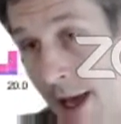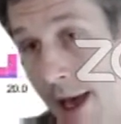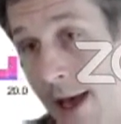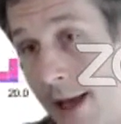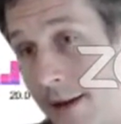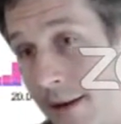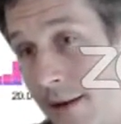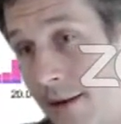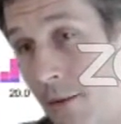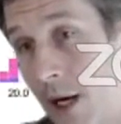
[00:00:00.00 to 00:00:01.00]
And
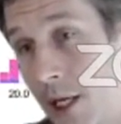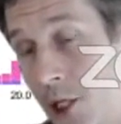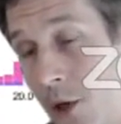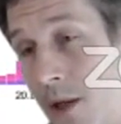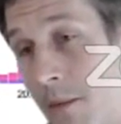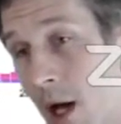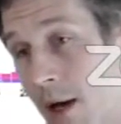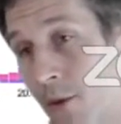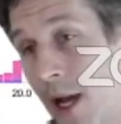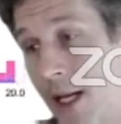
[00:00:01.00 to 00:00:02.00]
what I show in the
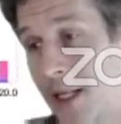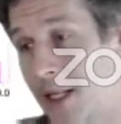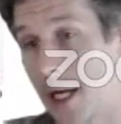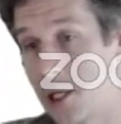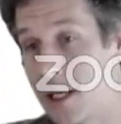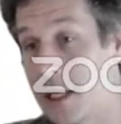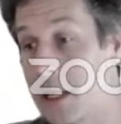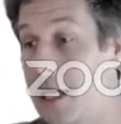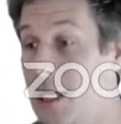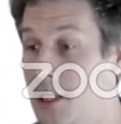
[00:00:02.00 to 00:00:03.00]
bottom right is actually like
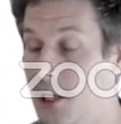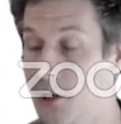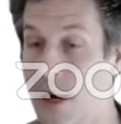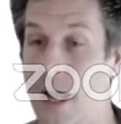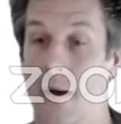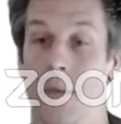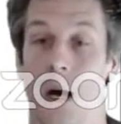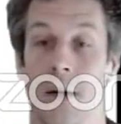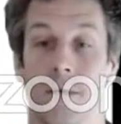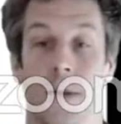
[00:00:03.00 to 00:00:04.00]
the histogram
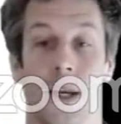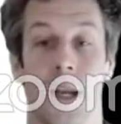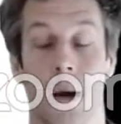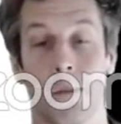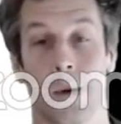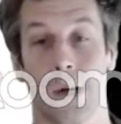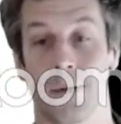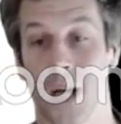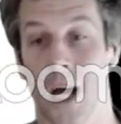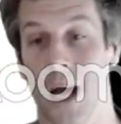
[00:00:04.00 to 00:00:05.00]
of the number
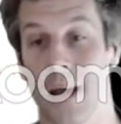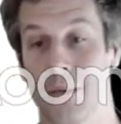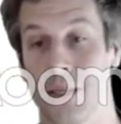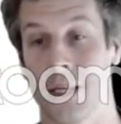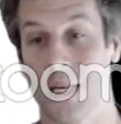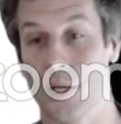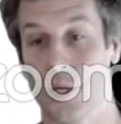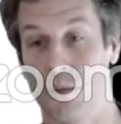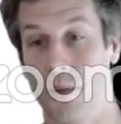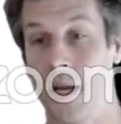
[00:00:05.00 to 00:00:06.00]
of times
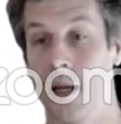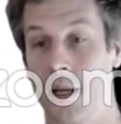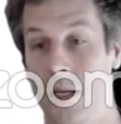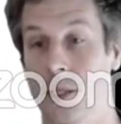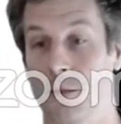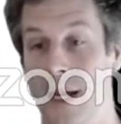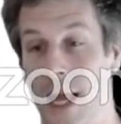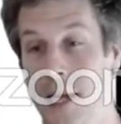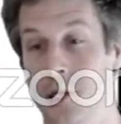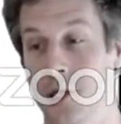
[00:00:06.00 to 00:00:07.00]
each
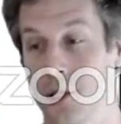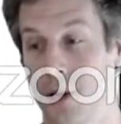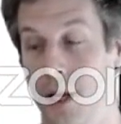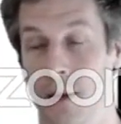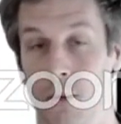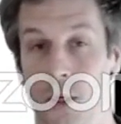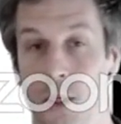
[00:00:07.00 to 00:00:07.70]
main engine strength was